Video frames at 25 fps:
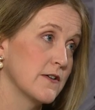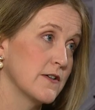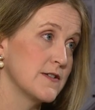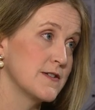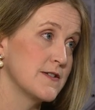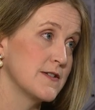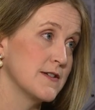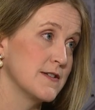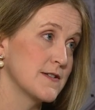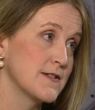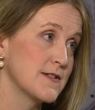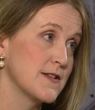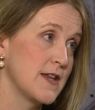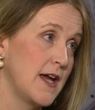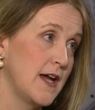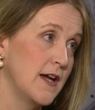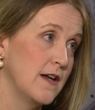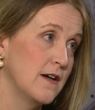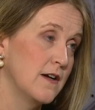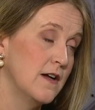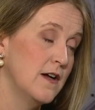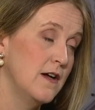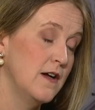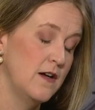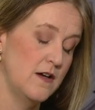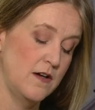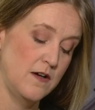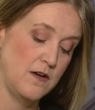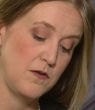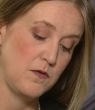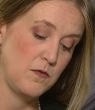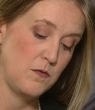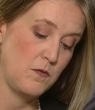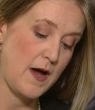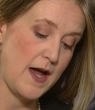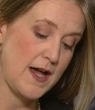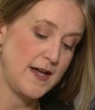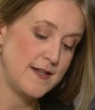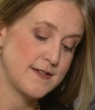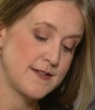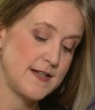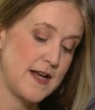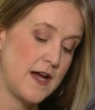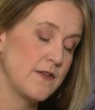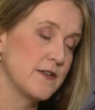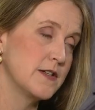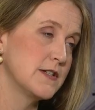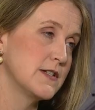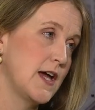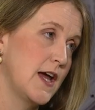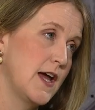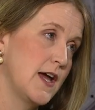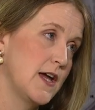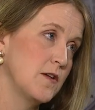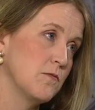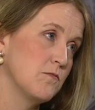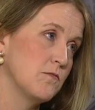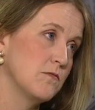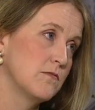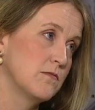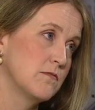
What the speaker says: since then. Why is now the time?